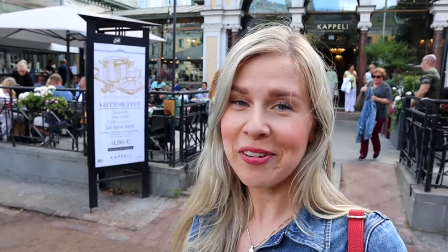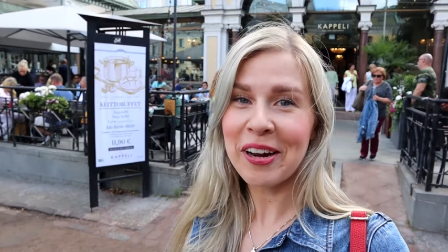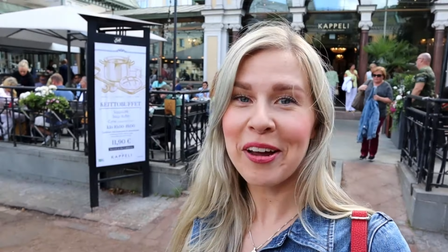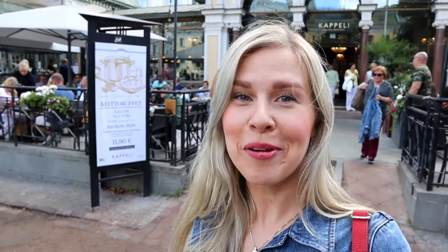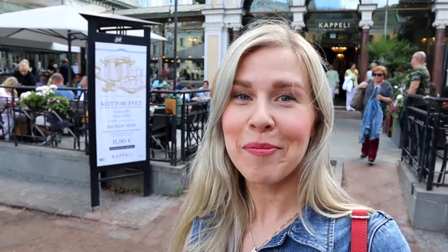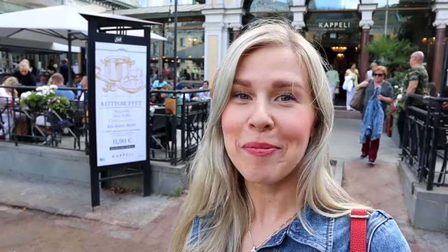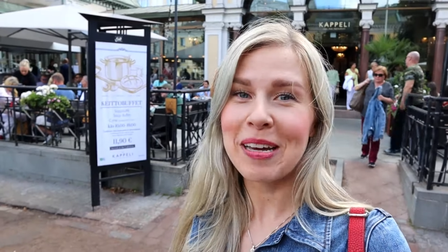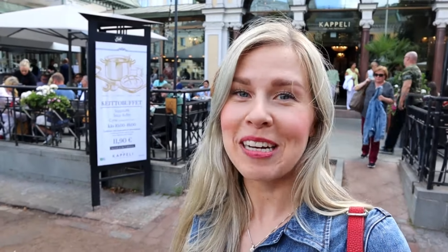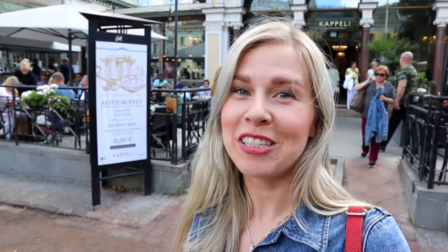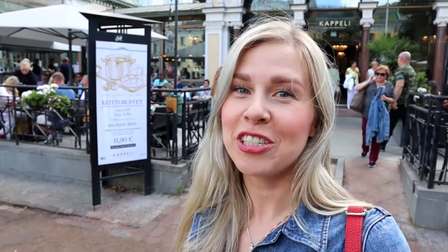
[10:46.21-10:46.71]

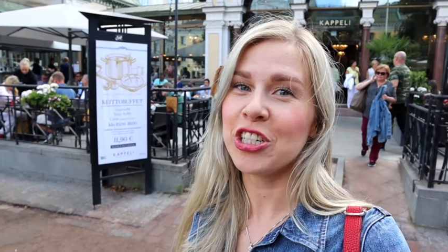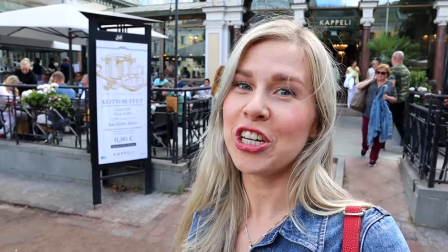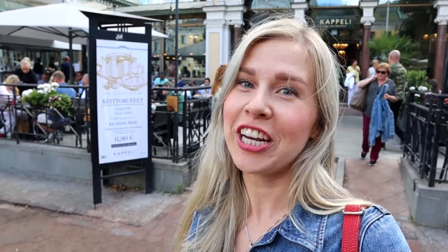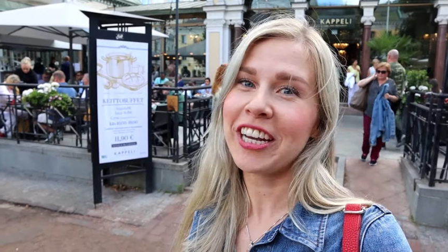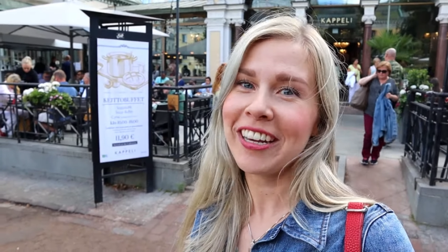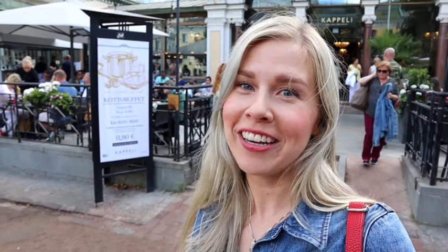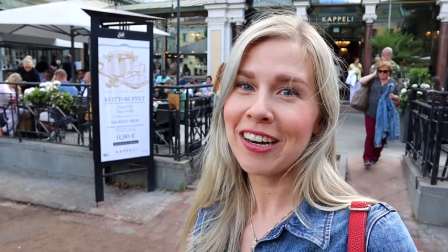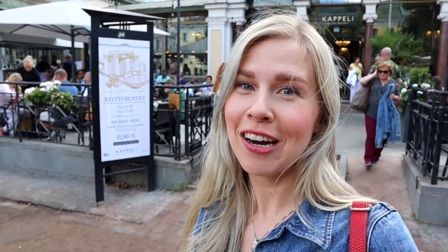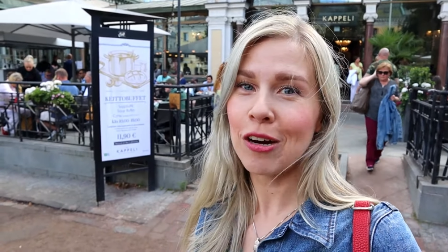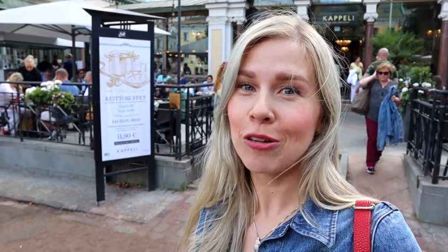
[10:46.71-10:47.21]
recommend
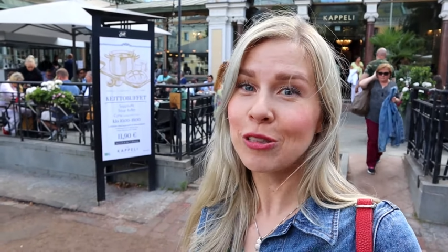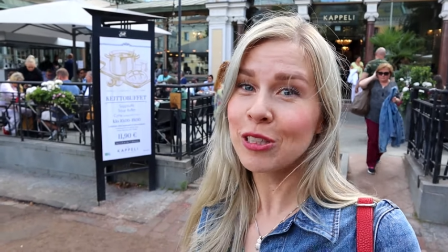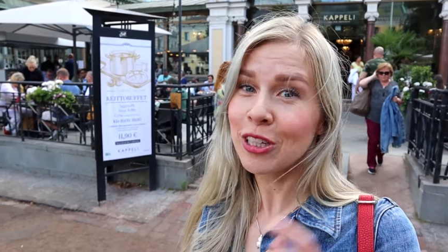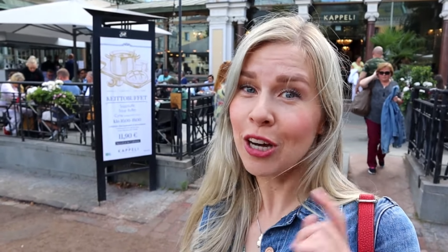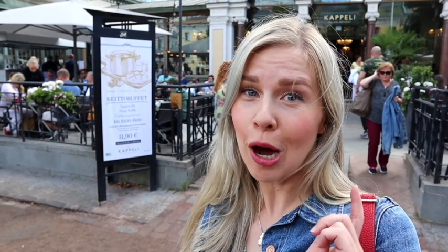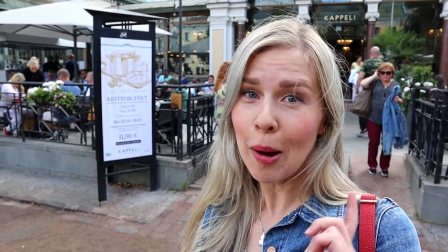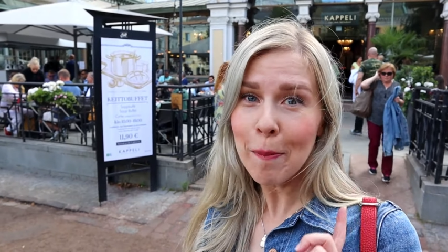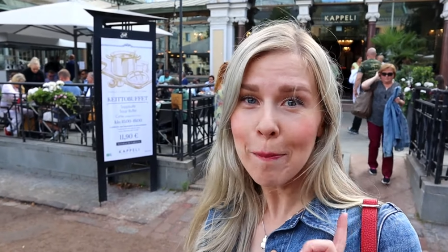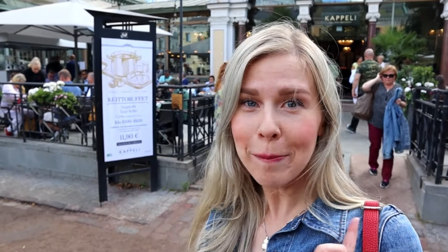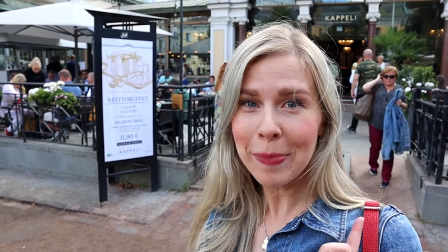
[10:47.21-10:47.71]
checking out
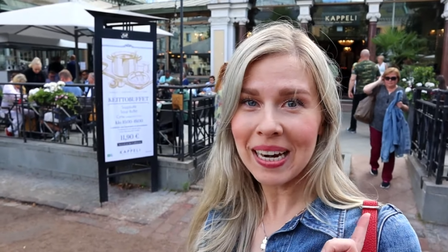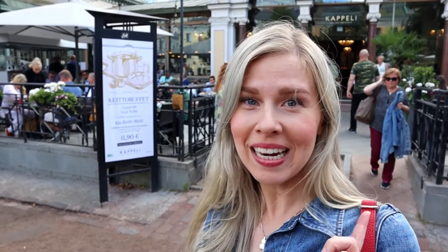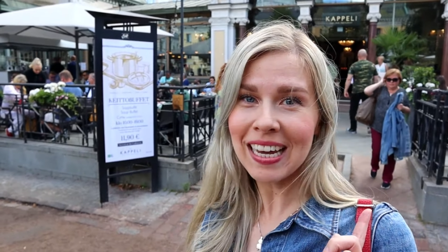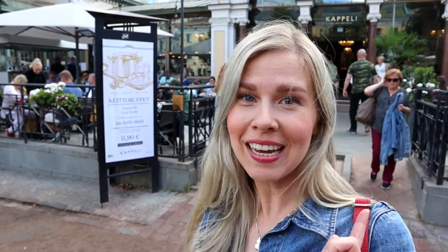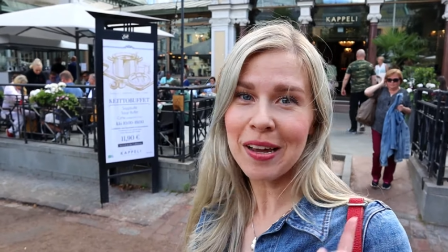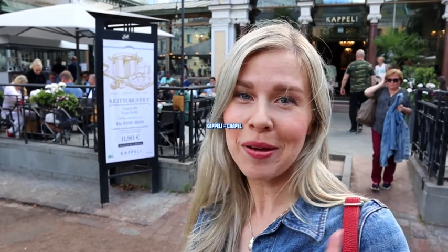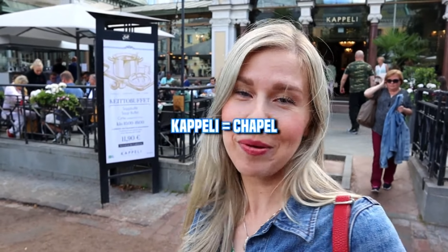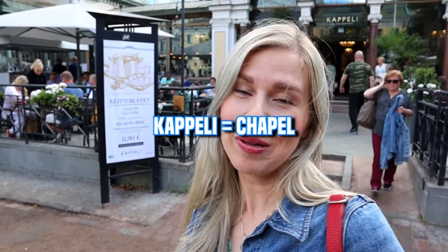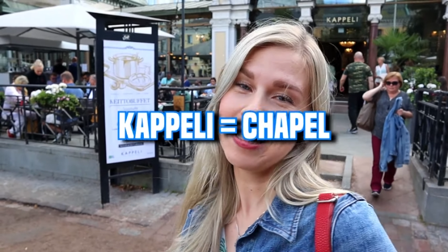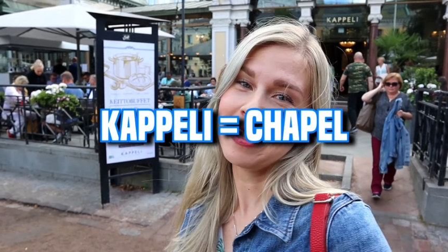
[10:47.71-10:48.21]
Kauppatori,
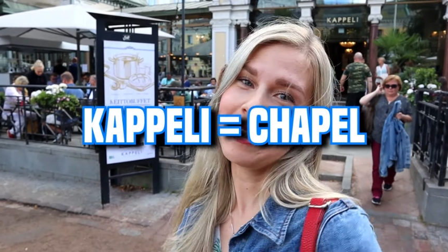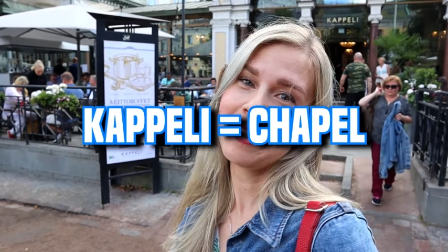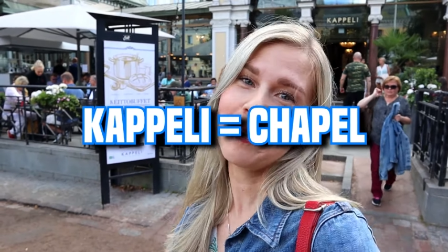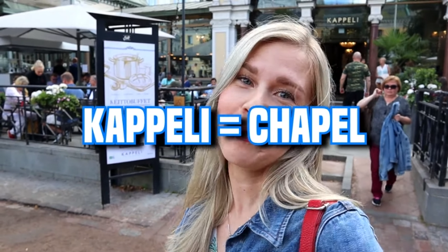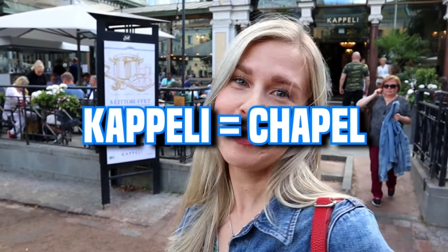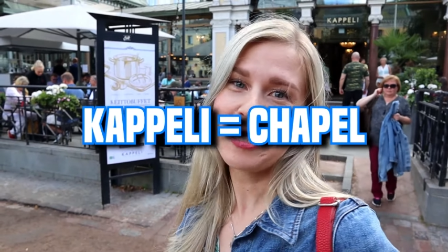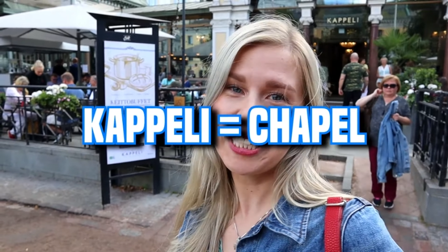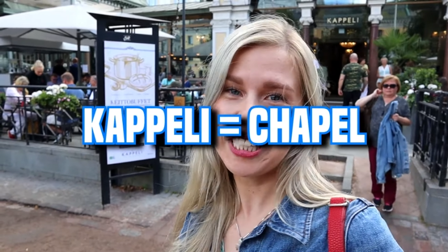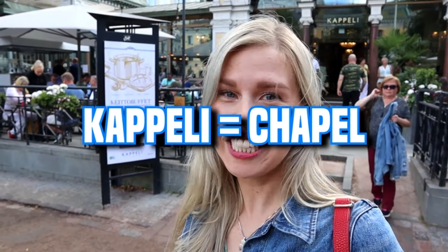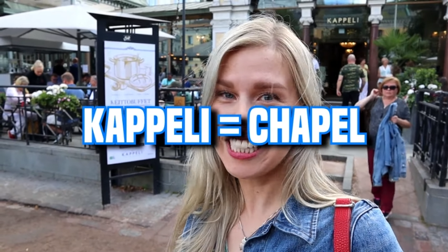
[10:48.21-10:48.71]

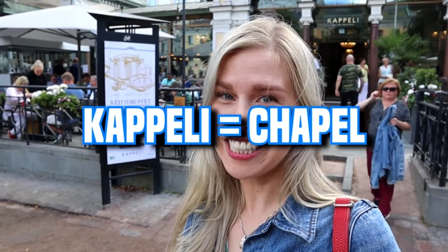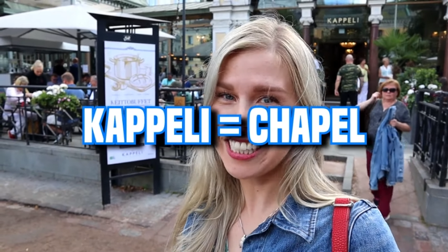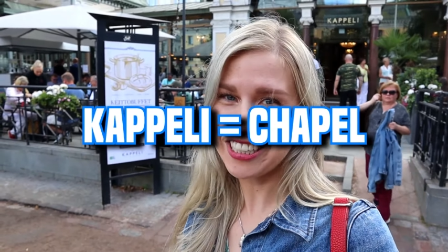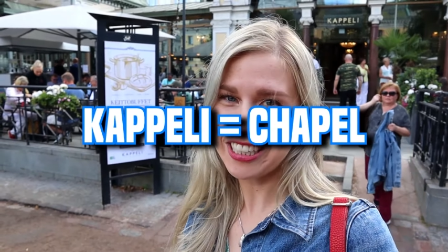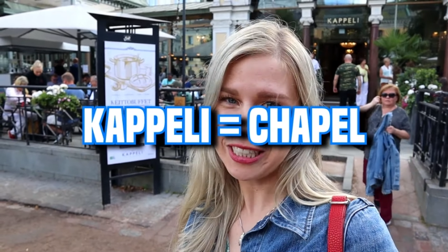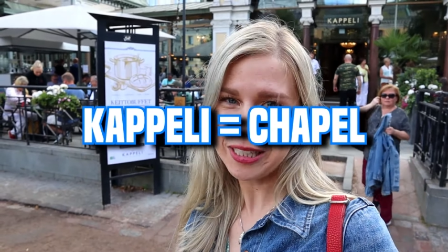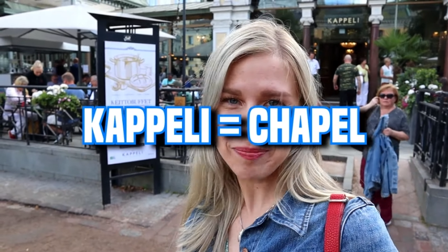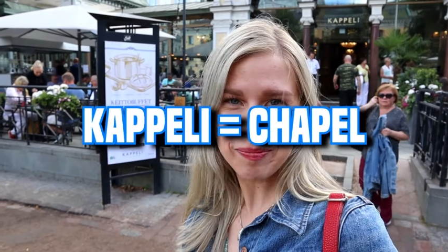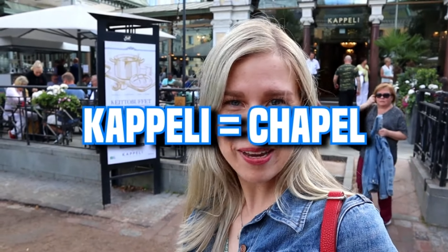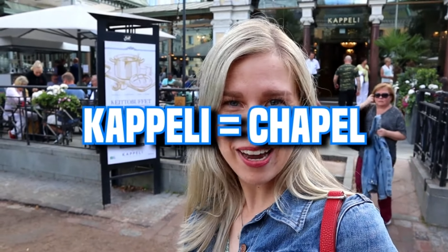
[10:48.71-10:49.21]
which is
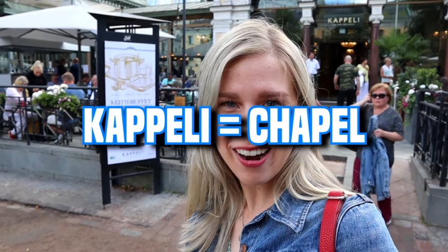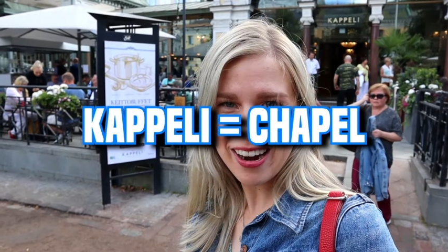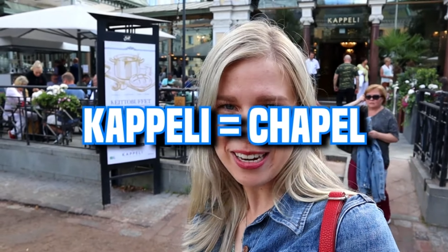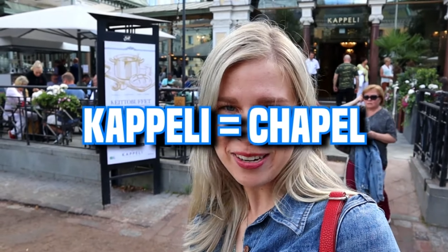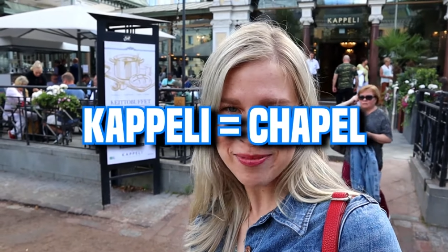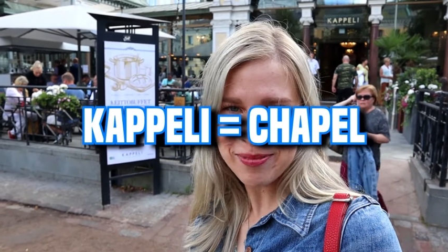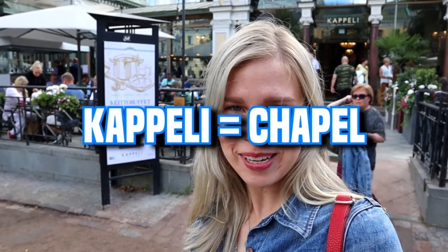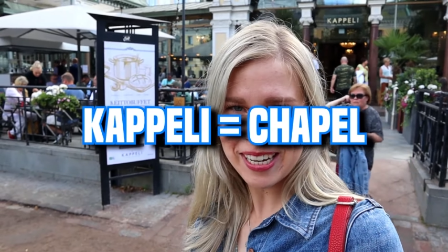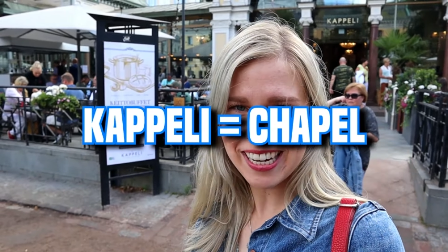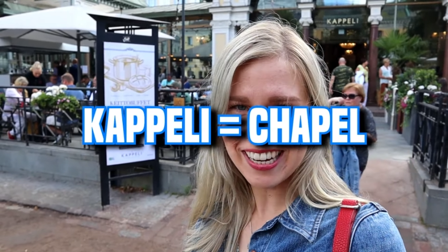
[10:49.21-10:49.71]
just
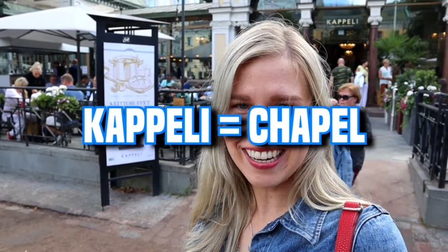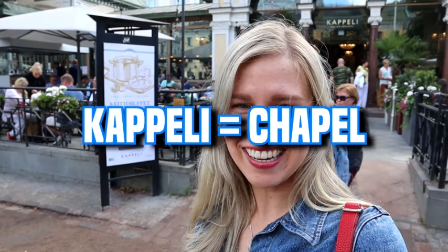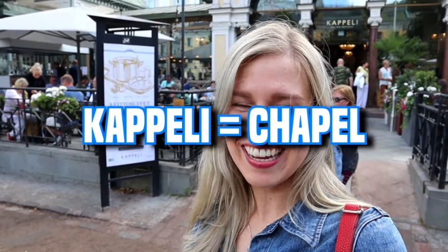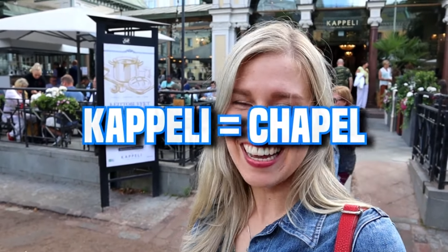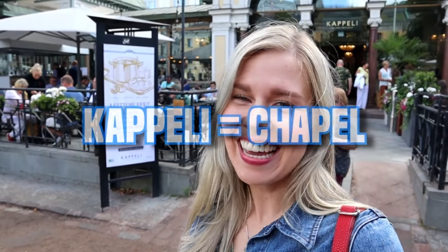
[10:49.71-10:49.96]
behind me.